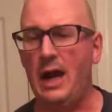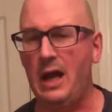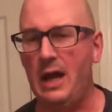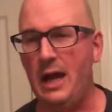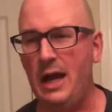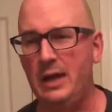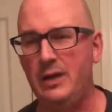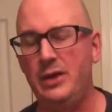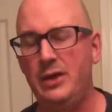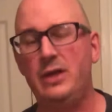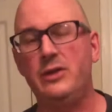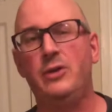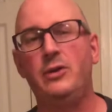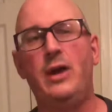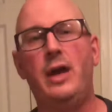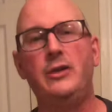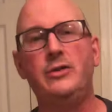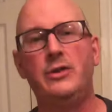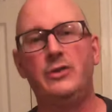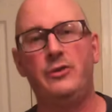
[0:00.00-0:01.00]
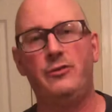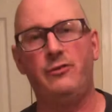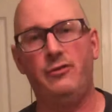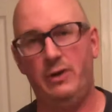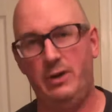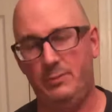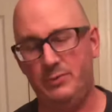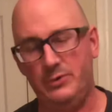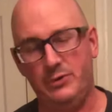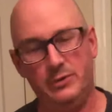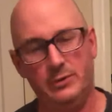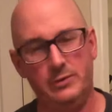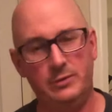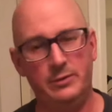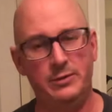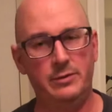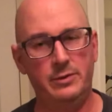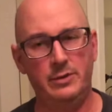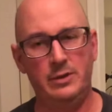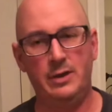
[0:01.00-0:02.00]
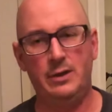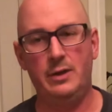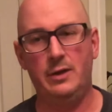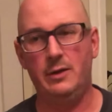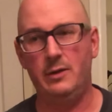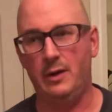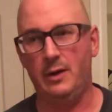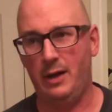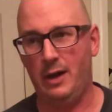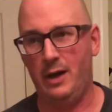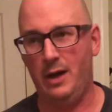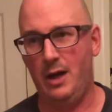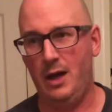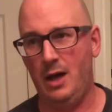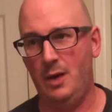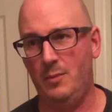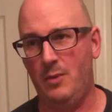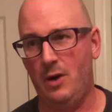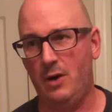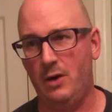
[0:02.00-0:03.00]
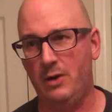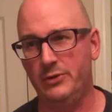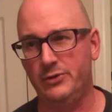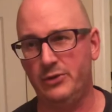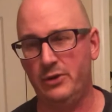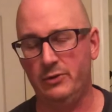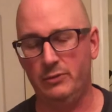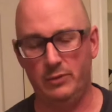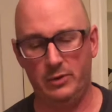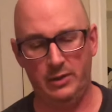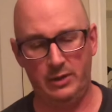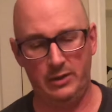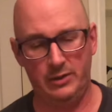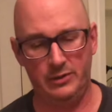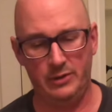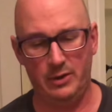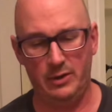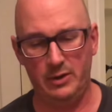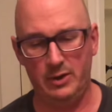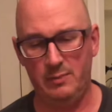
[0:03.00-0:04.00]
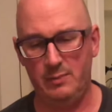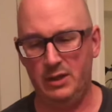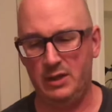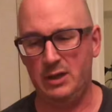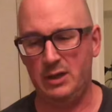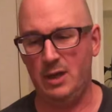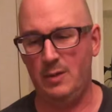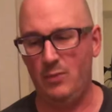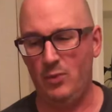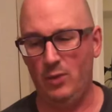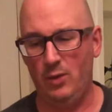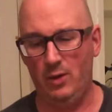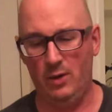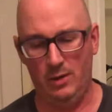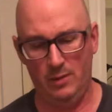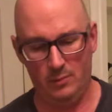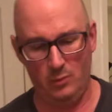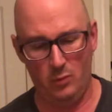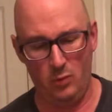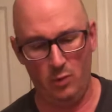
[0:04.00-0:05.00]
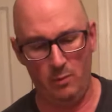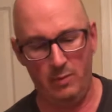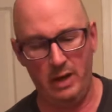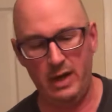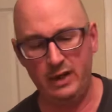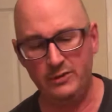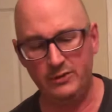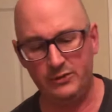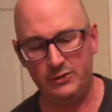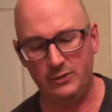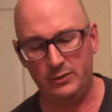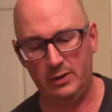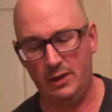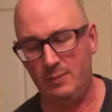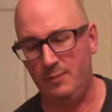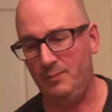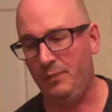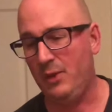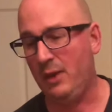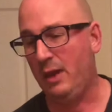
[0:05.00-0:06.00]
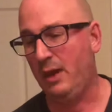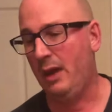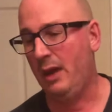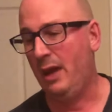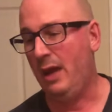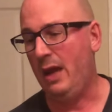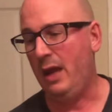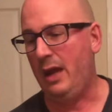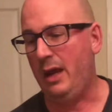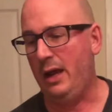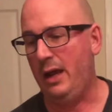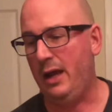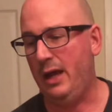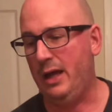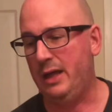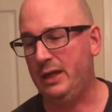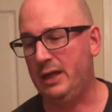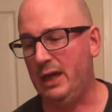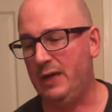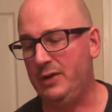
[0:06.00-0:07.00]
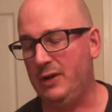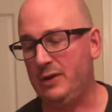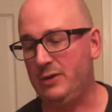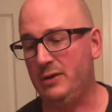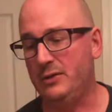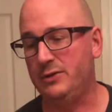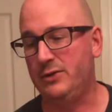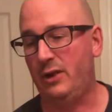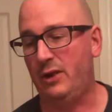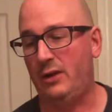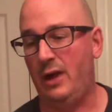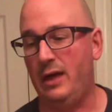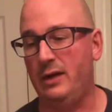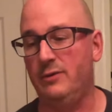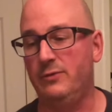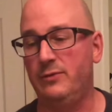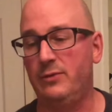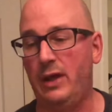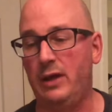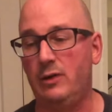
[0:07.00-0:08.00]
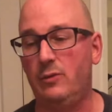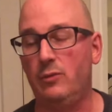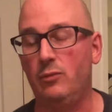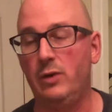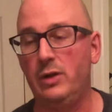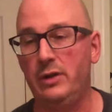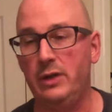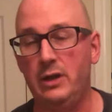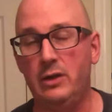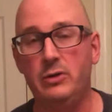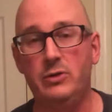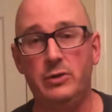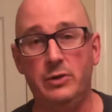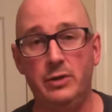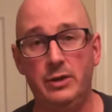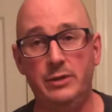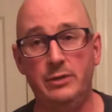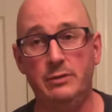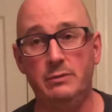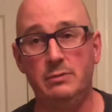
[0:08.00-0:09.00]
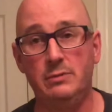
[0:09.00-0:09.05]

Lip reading: I think they're not just for hipsters. Amaros are really starting to become more mainstream, and I think there's a lot of like really good